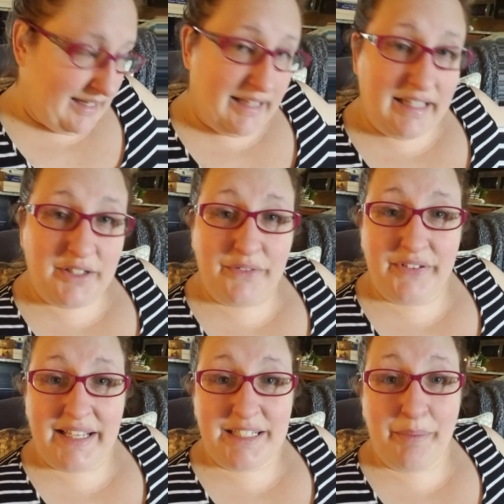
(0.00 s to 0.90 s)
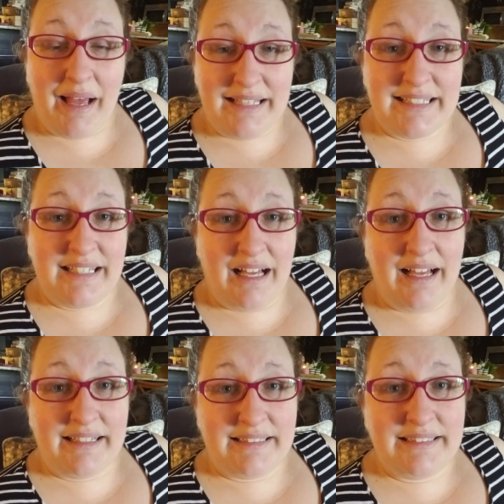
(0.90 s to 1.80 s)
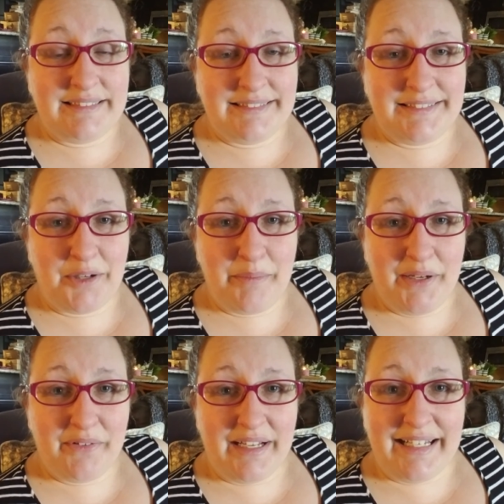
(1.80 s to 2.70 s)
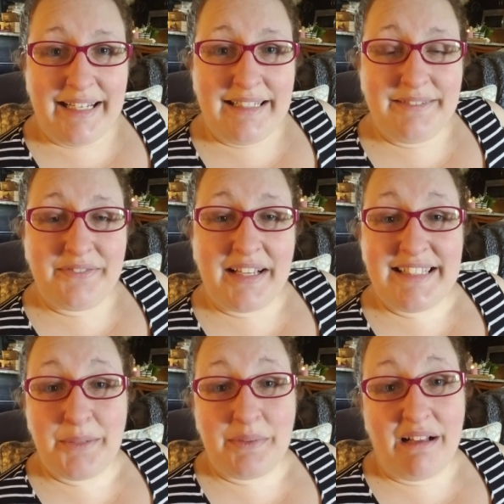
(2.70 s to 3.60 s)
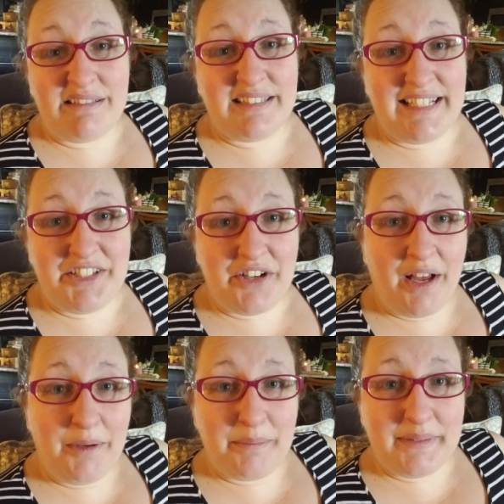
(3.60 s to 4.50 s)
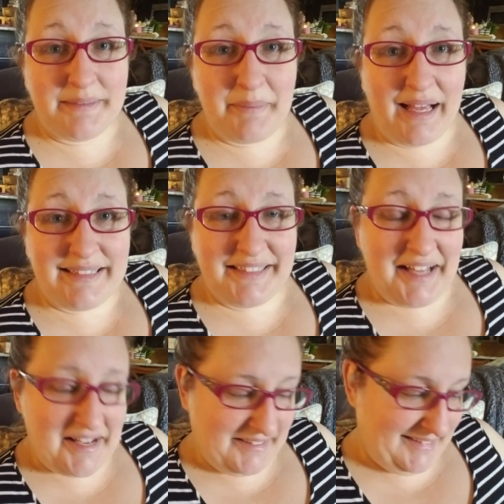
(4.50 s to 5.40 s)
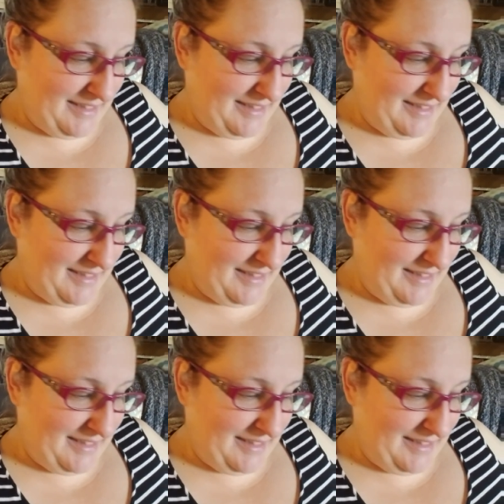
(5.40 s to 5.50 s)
And then don't forget to pass it on. Don't be greedy. Find someone else who needs your help and pass it on.